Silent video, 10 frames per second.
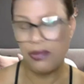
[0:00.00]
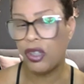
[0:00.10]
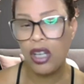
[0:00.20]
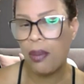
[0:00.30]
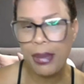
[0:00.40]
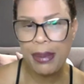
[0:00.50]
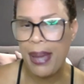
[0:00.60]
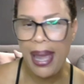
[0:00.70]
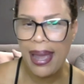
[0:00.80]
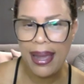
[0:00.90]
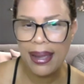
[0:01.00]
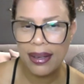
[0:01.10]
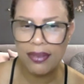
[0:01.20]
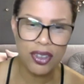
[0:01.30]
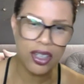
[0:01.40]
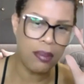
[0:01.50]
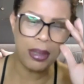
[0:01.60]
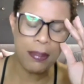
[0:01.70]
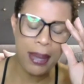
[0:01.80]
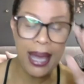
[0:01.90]
If you're gonna be mad,
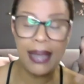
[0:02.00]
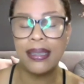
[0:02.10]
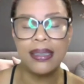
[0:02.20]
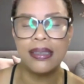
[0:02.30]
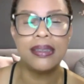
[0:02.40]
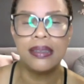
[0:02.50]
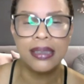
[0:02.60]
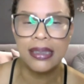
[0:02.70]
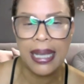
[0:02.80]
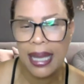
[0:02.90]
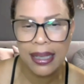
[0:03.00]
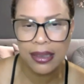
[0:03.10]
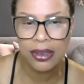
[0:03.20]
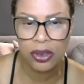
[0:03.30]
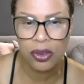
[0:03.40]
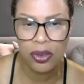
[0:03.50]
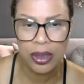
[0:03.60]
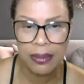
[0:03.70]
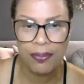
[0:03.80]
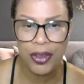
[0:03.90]
then stay out of the
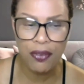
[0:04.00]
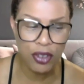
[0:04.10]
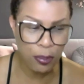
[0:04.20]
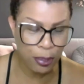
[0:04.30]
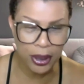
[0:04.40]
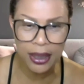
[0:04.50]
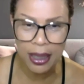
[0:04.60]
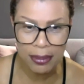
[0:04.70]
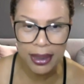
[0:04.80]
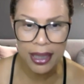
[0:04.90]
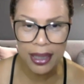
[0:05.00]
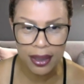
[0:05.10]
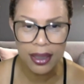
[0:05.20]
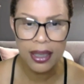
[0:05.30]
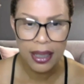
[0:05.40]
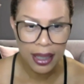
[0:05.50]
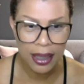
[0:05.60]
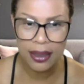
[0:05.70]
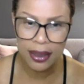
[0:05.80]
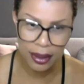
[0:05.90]
story. If you put it up there
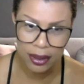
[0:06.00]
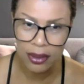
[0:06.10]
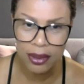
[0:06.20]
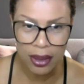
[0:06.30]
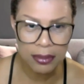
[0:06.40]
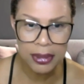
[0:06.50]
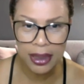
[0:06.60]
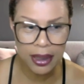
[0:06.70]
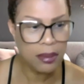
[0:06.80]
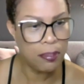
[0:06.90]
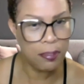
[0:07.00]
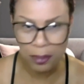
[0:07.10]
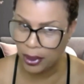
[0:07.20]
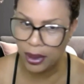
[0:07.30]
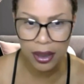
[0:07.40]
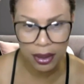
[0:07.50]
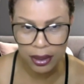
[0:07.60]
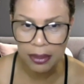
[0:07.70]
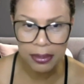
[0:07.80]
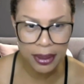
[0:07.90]
and then you know what I'm saying, put it
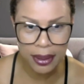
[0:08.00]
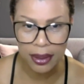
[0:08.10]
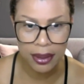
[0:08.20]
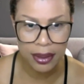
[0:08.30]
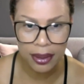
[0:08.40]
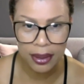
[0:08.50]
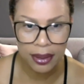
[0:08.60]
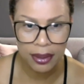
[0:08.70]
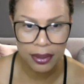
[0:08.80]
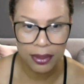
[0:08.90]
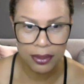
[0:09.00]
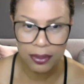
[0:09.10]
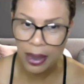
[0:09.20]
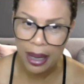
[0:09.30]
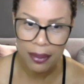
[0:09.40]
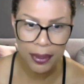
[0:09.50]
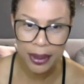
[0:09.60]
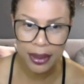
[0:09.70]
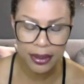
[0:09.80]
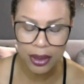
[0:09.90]
on up there. Ride
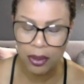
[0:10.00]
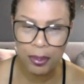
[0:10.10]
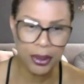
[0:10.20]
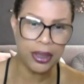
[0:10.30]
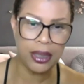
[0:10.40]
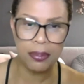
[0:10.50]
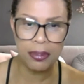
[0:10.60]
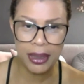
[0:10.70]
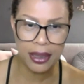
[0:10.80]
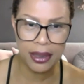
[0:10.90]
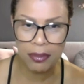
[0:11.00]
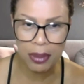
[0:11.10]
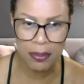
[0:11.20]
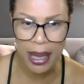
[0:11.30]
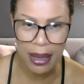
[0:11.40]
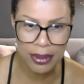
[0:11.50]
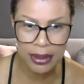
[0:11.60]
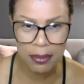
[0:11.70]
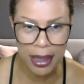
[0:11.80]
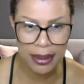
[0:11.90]
with it. Don't put it up there and then be mad
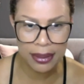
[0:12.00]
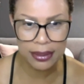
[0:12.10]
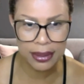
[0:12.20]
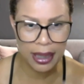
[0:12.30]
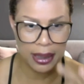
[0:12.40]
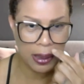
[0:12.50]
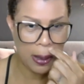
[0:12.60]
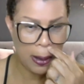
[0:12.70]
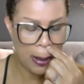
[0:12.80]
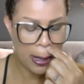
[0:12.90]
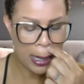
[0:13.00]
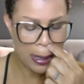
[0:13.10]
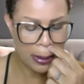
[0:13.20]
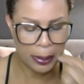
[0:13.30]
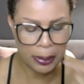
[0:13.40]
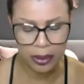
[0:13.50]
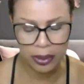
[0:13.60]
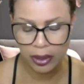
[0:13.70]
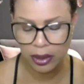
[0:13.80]
when somebody looked at it. Hell.